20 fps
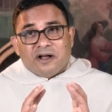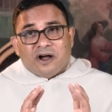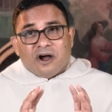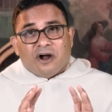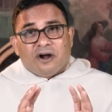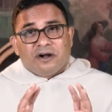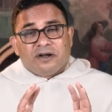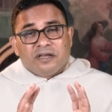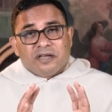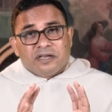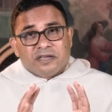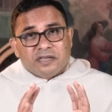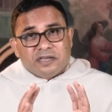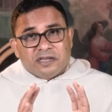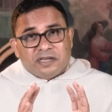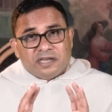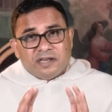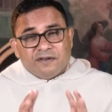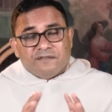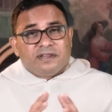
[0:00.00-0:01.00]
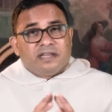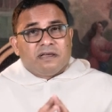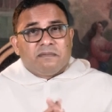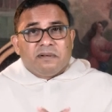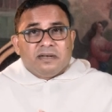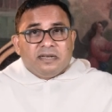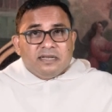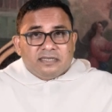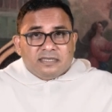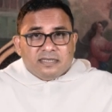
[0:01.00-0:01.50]
God-given
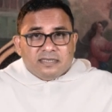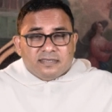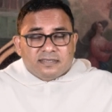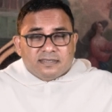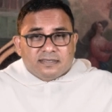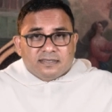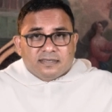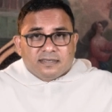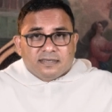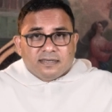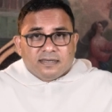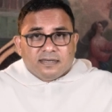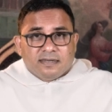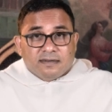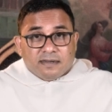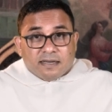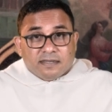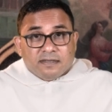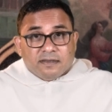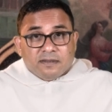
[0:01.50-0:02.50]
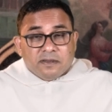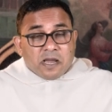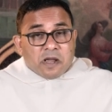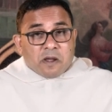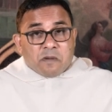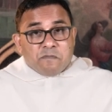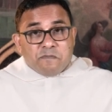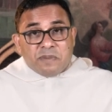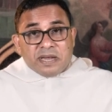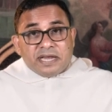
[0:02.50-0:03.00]
abilities. Rather,
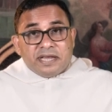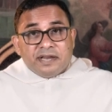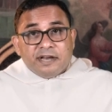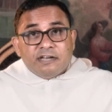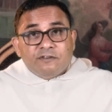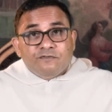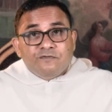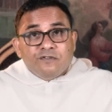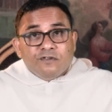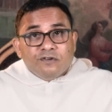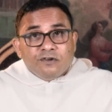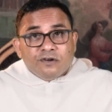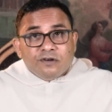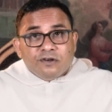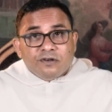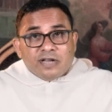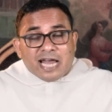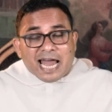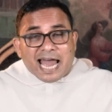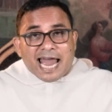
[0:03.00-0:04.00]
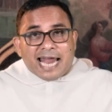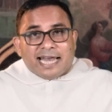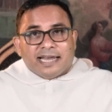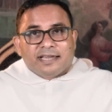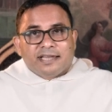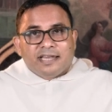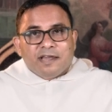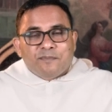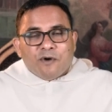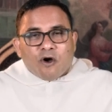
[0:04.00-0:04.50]
be grateful
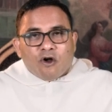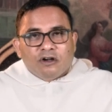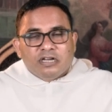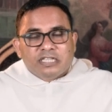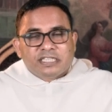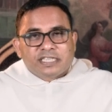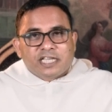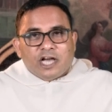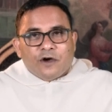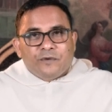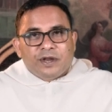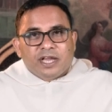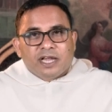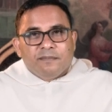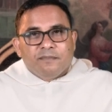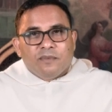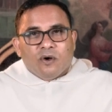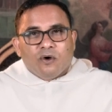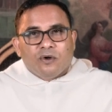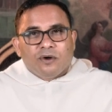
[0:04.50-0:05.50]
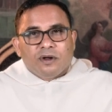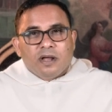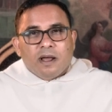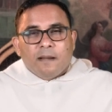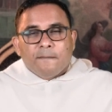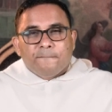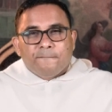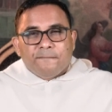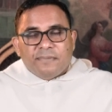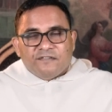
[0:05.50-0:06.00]
and keep on discovering more,
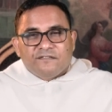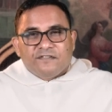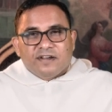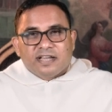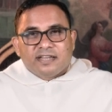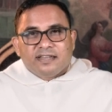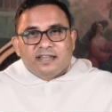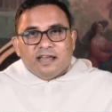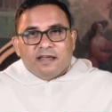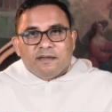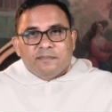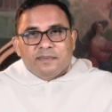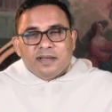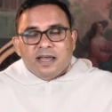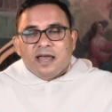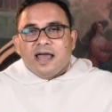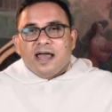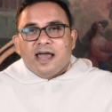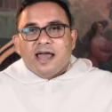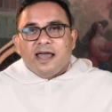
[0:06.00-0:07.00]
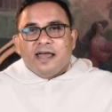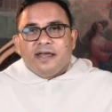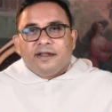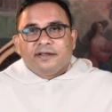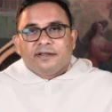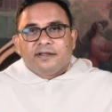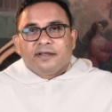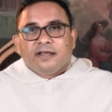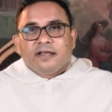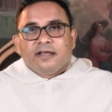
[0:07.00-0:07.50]
perfect them,
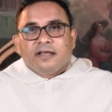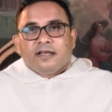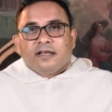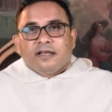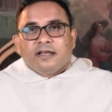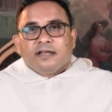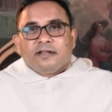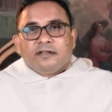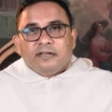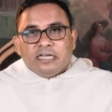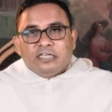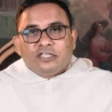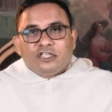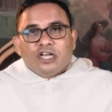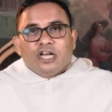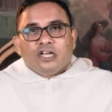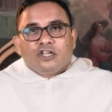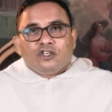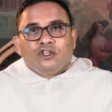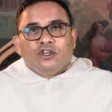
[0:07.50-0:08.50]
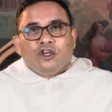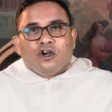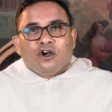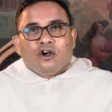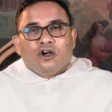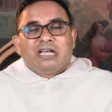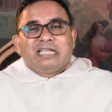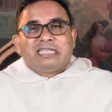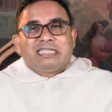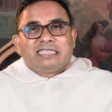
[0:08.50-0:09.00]
and reach to
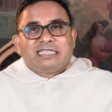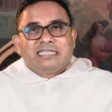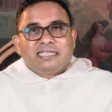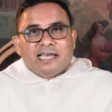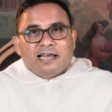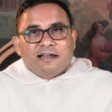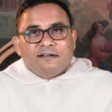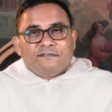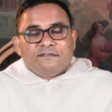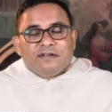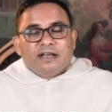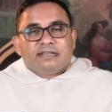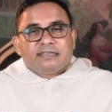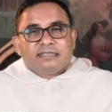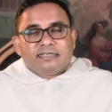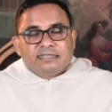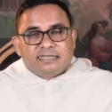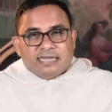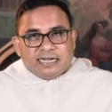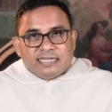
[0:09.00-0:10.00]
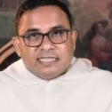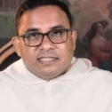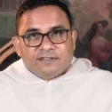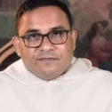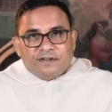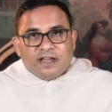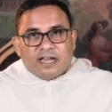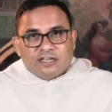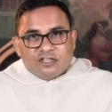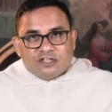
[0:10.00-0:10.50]
your
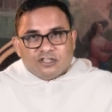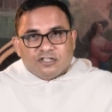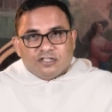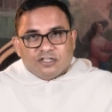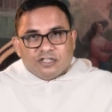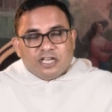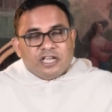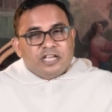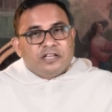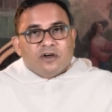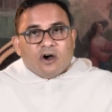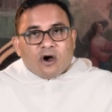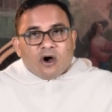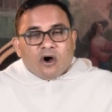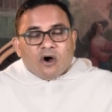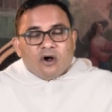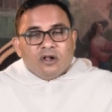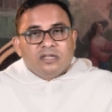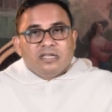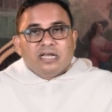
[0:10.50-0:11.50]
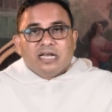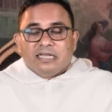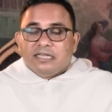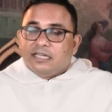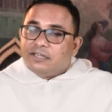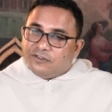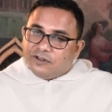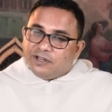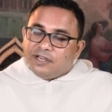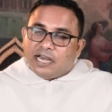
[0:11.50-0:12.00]
self-satisfaction in all
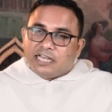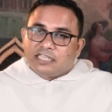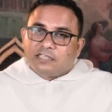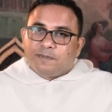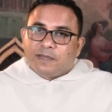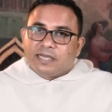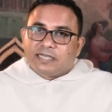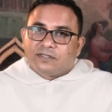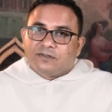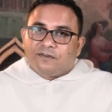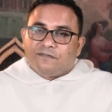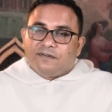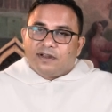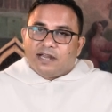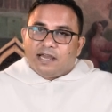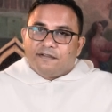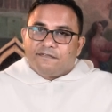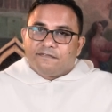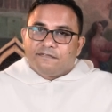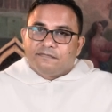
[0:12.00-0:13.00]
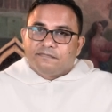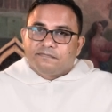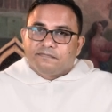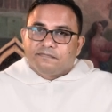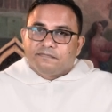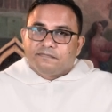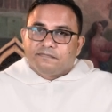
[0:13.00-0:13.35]
the three aspects of life.